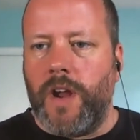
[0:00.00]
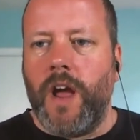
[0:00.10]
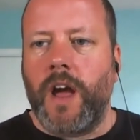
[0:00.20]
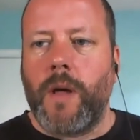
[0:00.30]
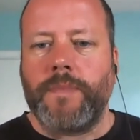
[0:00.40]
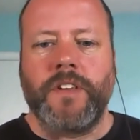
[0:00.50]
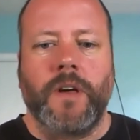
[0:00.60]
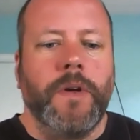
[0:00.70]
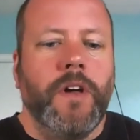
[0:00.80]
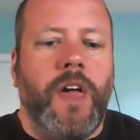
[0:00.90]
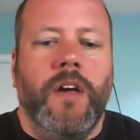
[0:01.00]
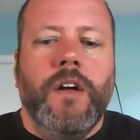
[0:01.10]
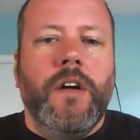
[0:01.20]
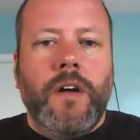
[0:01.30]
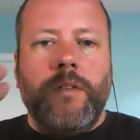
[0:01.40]
I'm going to wrap this up. Hey,
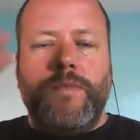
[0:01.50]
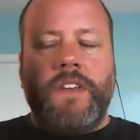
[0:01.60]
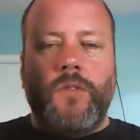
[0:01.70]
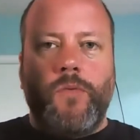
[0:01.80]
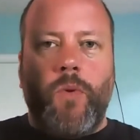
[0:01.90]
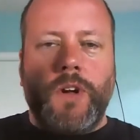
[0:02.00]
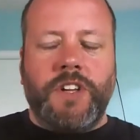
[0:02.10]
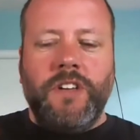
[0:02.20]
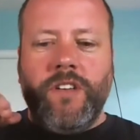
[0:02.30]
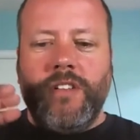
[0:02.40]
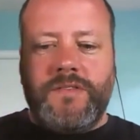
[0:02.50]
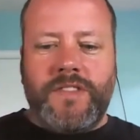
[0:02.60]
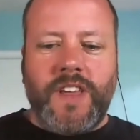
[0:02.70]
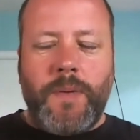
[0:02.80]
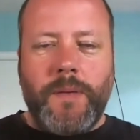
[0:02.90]
thanks everyone for watching.
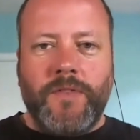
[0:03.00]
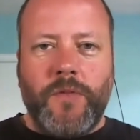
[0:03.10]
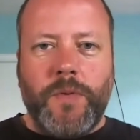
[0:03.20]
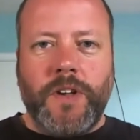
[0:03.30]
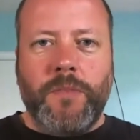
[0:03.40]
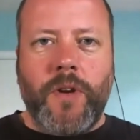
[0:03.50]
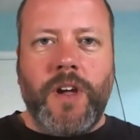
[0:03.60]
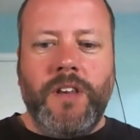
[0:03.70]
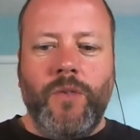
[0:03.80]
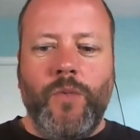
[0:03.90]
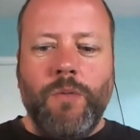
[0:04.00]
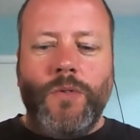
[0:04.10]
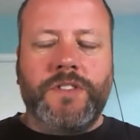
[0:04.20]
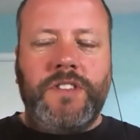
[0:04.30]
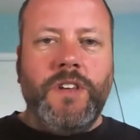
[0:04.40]
Thanks, Pamela, for bringing your brain. We will
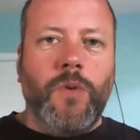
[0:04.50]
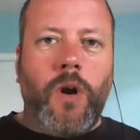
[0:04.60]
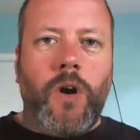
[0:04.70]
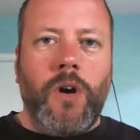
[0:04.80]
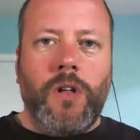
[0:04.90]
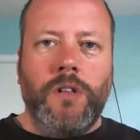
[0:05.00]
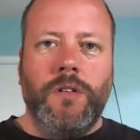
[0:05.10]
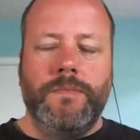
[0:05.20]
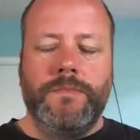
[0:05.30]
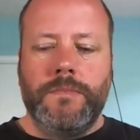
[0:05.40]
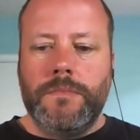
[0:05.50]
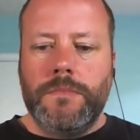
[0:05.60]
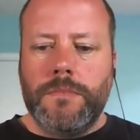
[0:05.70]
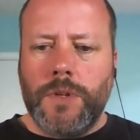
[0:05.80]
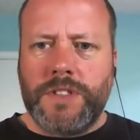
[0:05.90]
see you all.
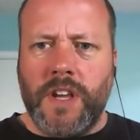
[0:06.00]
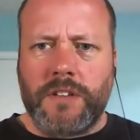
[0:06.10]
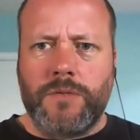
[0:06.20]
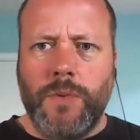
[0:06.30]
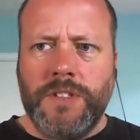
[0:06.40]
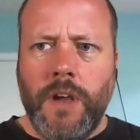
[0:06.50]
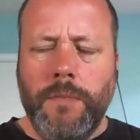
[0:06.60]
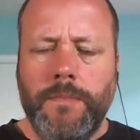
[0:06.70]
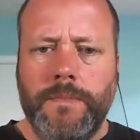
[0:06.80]
What's next? Wednesday?